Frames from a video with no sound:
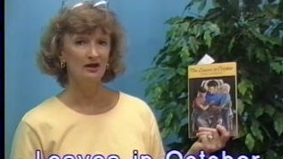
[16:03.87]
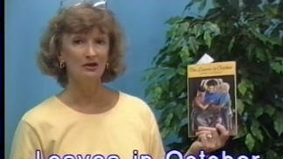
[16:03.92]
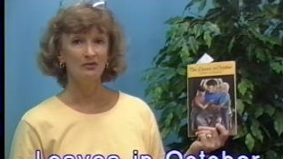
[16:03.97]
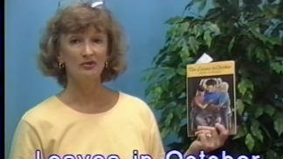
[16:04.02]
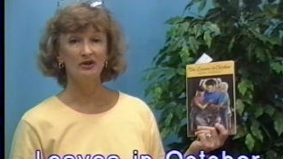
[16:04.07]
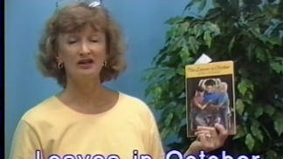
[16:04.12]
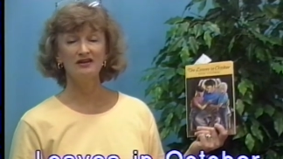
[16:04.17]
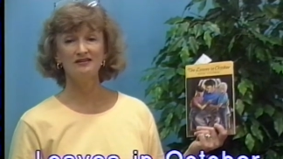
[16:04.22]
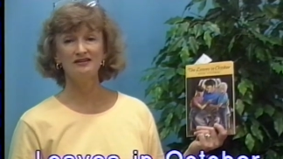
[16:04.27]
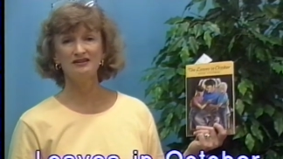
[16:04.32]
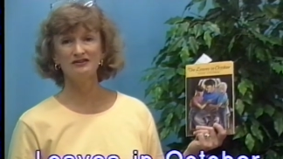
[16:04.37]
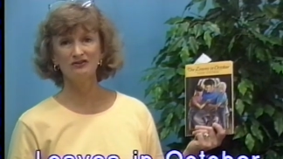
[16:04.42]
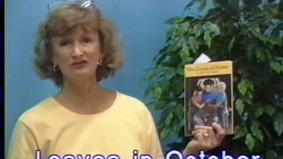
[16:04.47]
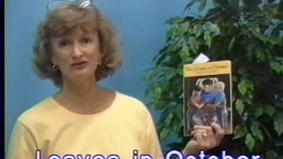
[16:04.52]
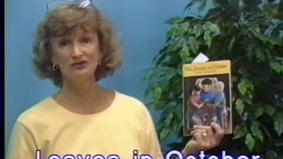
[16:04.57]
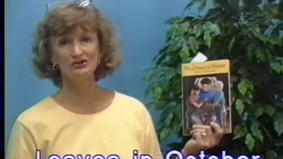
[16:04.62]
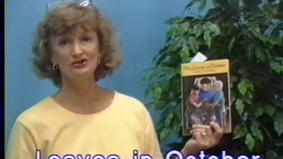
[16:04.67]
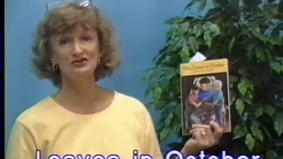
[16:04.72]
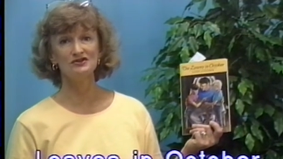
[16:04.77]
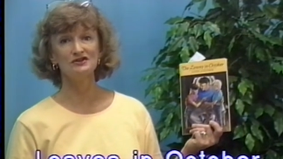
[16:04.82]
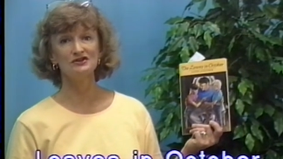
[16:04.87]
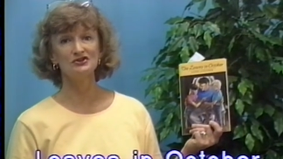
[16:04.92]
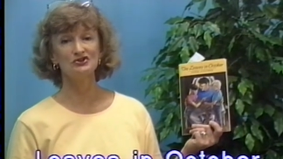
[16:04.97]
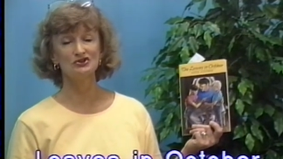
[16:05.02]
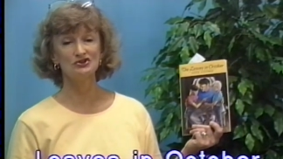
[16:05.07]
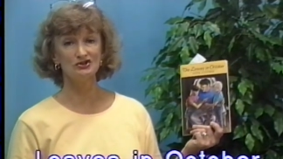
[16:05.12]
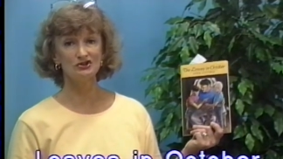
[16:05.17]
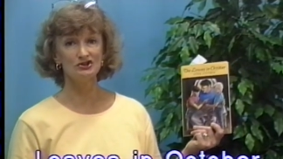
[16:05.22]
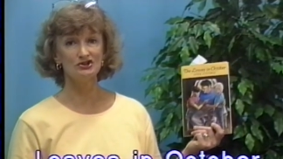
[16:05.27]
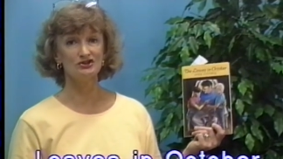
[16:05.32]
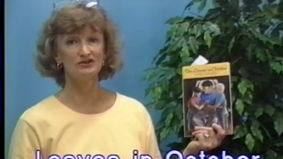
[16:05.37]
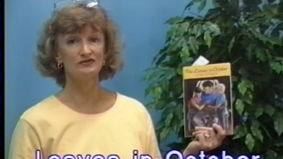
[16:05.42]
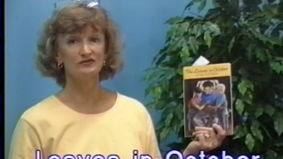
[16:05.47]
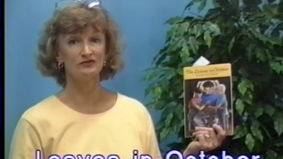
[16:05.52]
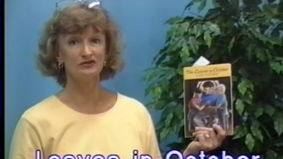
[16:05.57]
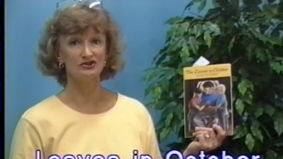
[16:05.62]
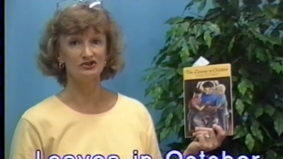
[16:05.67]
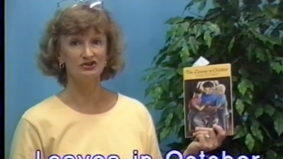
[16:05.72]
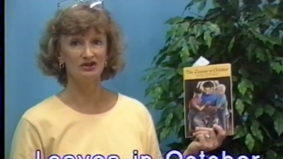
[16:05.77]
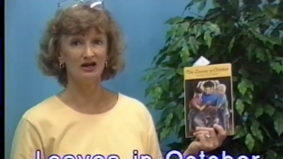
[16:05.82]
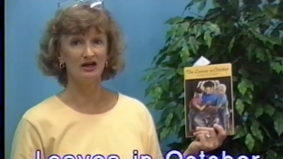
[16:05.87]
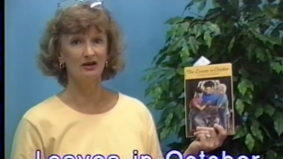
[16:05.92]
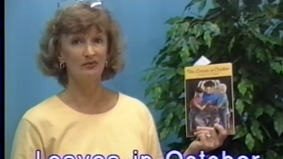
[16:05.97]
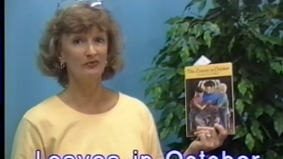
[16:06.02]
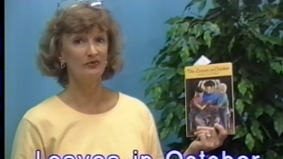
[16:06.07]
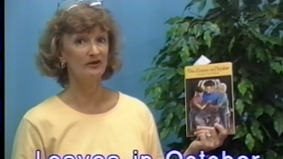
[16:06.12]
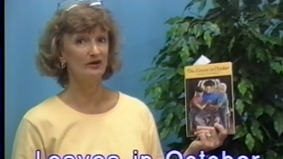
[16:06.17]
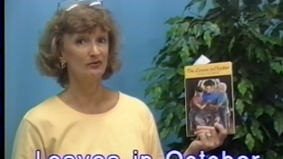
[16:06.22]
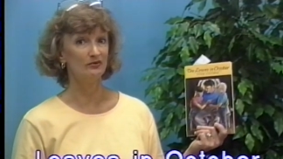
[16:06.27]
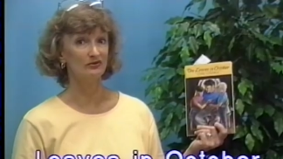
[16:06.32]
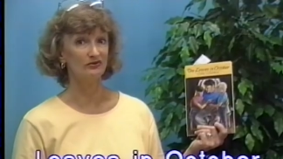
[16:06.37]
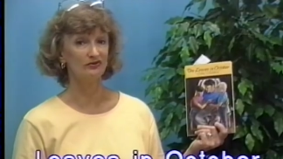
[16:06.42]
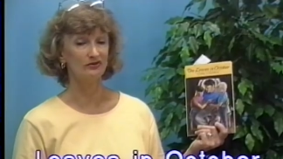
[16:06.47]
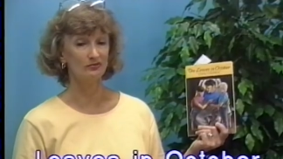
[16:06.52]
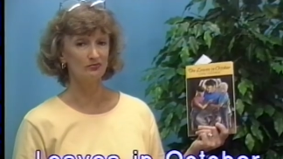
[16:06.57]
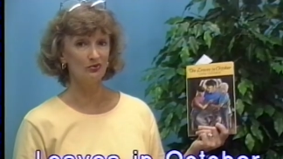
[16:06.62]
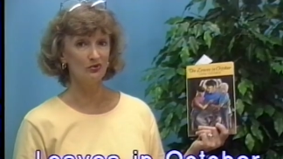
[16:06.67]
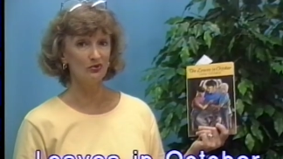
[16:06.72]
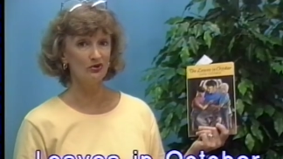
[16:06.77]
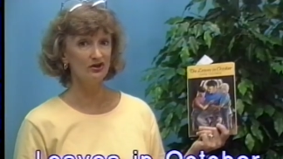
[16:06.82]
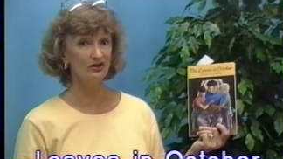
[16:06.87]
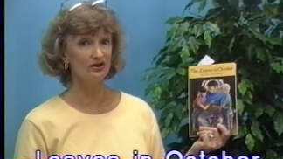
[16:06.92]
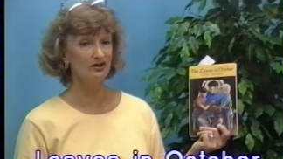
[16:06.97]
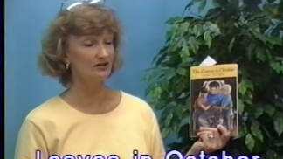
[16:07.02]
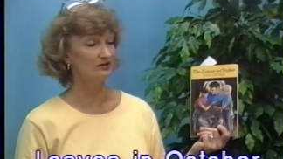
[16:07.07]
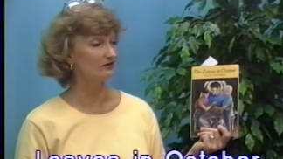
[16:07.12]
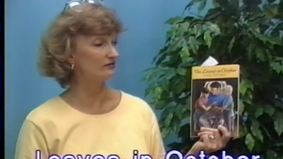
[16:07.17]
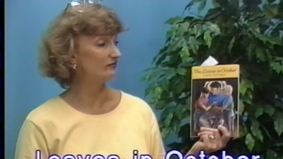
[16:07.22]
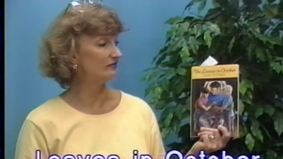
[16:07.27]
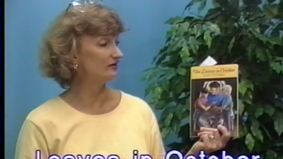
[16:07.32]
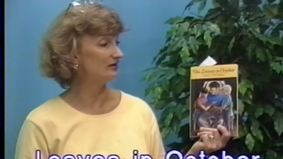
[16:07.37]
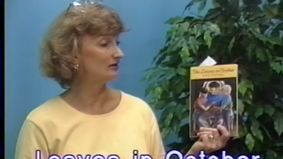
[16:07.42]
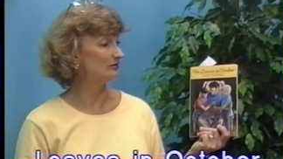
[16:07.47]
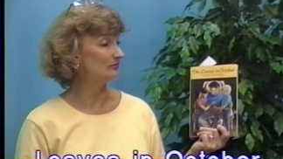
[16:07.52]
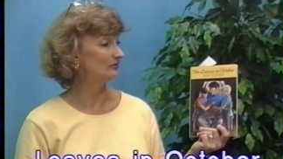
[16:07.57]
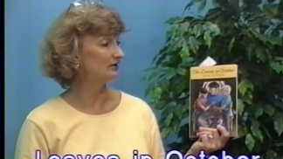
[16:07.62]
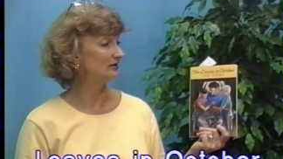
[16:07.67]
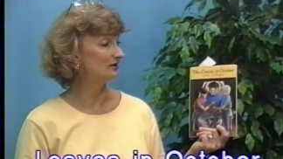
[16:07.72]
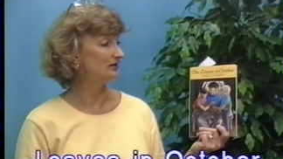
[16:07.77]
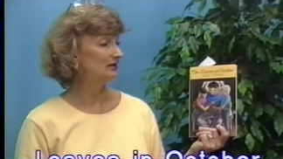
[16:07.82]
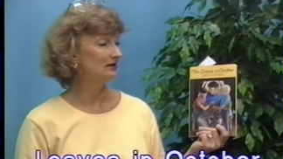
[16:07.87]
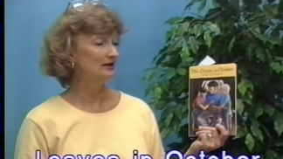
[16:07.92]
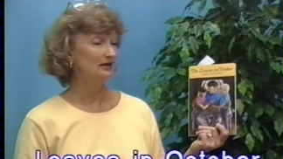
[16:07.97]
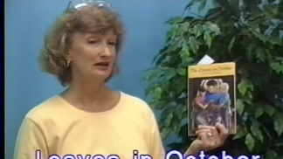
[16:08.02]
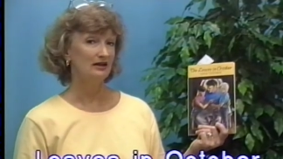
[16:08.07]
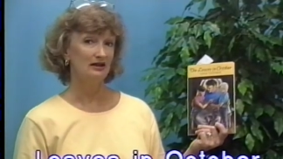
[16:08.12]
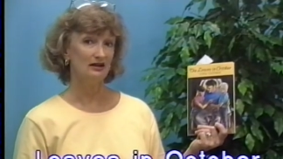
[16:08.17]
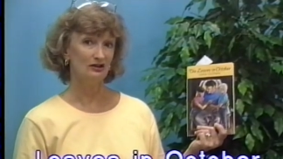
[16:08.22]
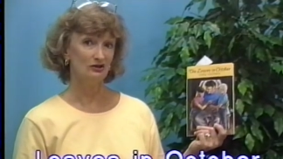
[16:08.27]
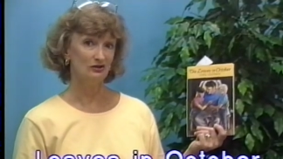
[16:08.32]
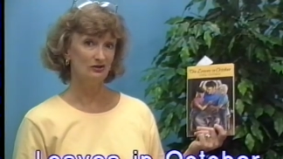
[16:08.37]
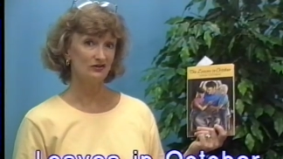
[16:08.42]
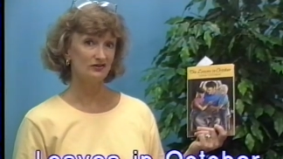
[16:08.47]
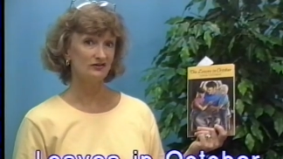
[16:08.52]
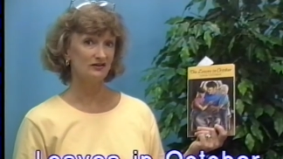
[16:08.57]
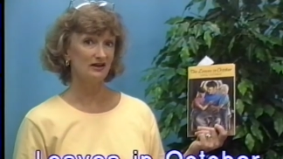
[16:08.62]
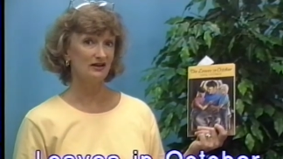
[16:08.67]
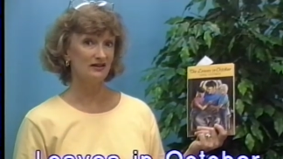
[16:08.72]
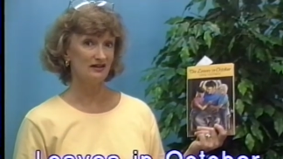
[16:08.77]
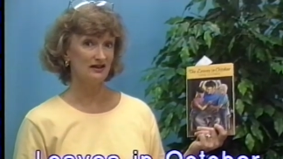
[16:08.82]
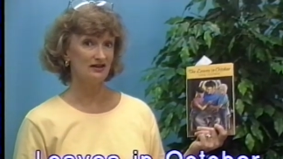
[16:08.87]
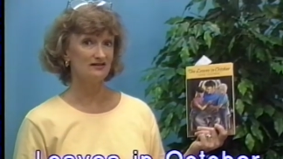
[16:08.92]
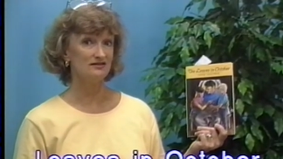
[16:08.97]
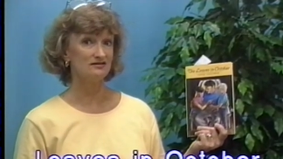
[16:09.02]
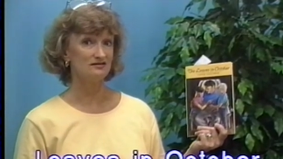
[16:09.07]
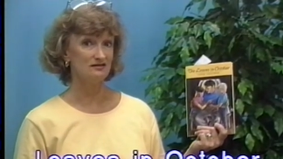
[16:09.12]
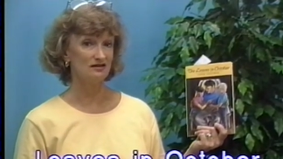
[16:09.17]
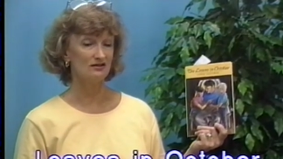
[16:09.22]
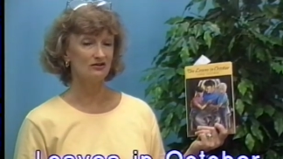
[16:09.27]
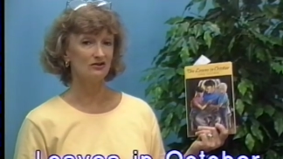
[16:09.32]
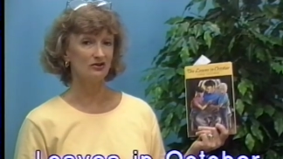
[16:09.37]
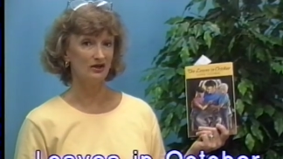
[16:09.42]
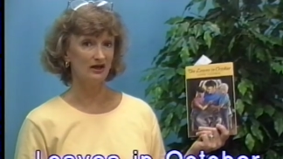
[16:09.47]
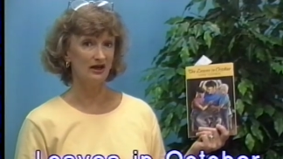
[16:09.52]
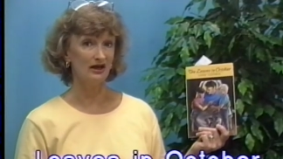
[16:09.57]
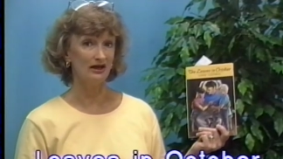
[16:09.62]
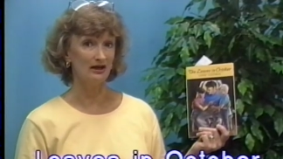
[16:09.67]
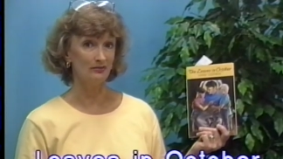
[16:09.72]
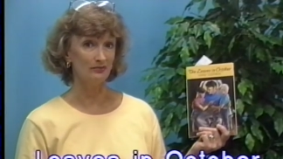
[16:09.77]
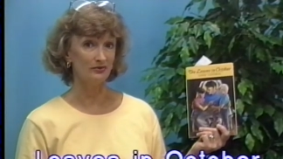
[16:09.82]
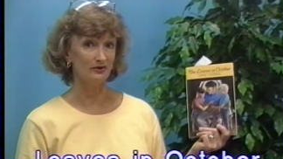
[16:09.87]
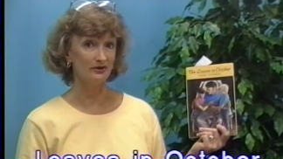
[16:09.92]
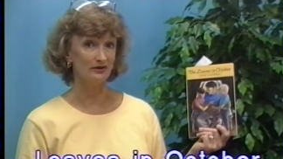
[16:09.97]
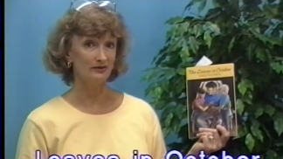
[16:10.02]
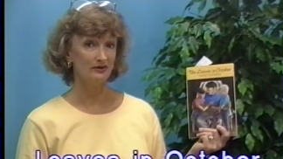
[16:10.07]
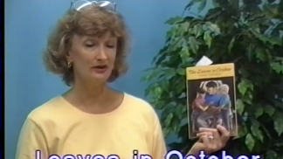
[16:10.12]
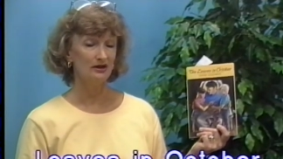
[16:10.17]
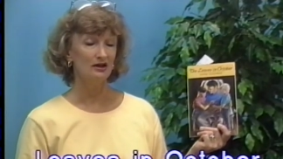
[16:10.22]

But as he searches and searches for a job that will support his family, it looks like that's not going to happen.